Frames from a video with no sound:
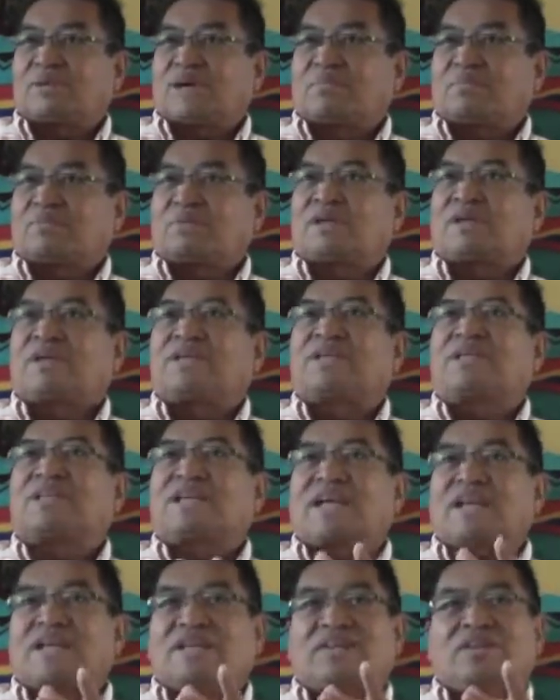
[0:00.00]
a
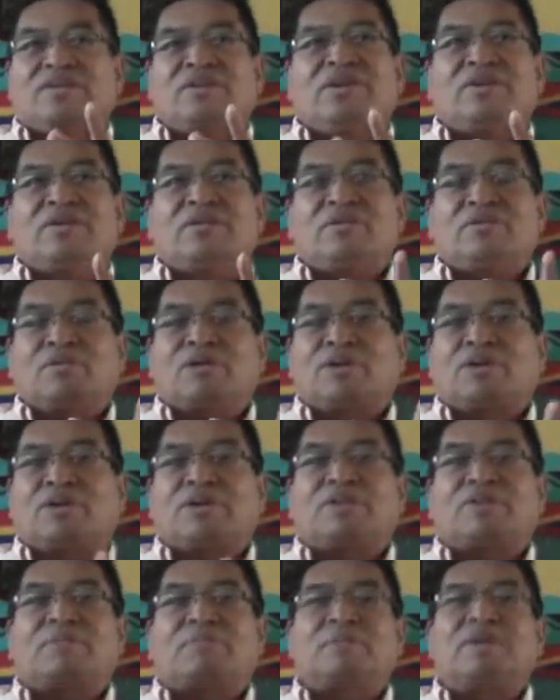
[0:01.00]
bird that knew where
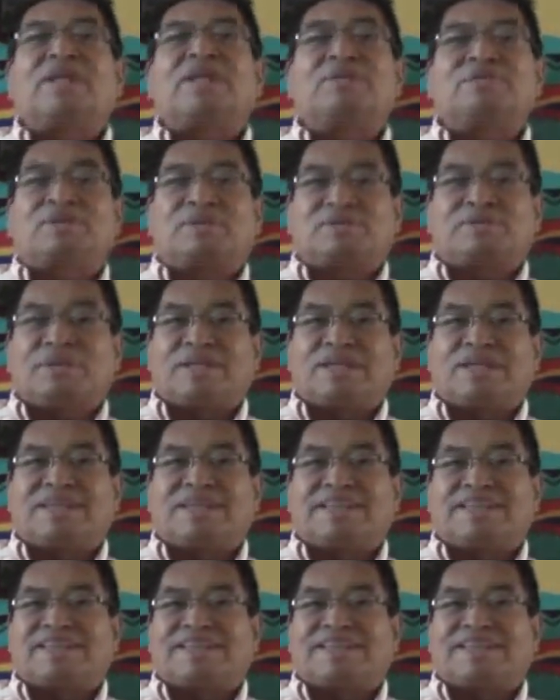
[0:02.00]
all the meat would be.